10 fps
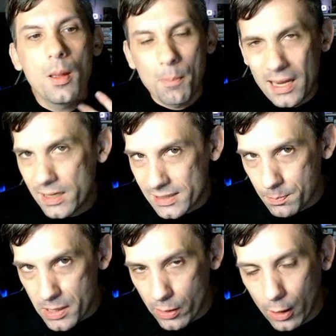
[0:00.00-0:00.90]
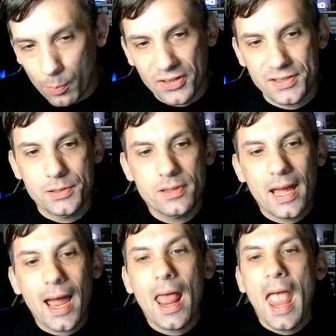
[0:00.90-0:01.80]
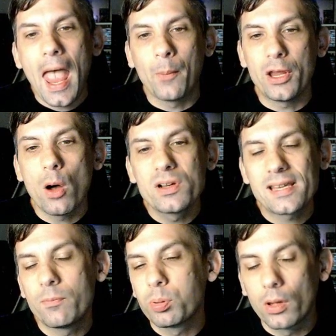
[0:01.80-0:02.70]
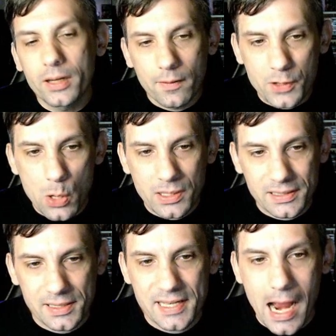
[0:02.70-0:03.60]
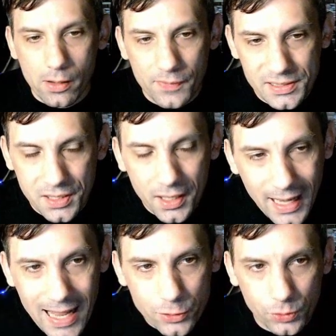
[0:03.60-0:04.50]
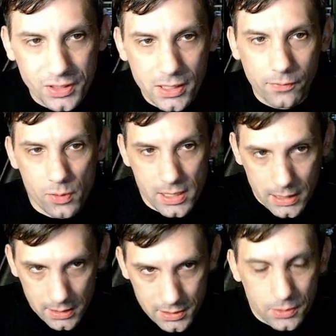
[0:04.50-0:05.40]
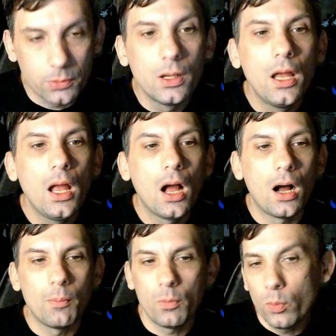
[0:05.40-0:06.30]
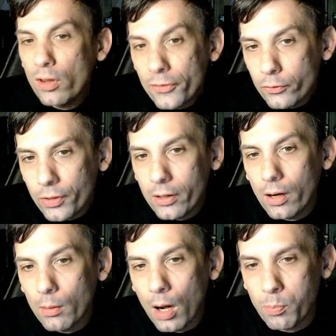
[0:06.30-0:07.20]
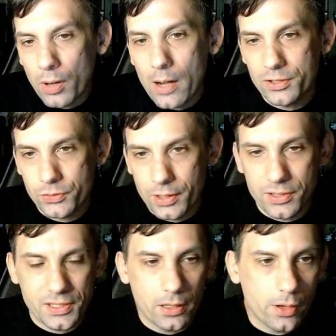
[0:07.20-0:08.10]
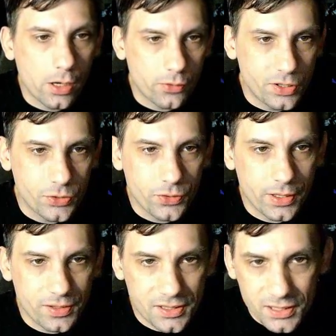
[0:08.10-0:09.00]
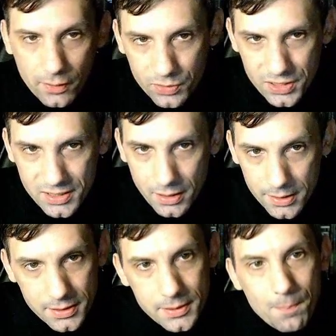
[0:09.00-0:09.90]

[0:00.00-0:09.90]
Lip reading: Make Disappear helps us do that, and we always have plenty of tokens to sacrifice to the casualty if we need to. We'll also trigger our Prowess triggers and our non-creature triggers and stuff, which is nice.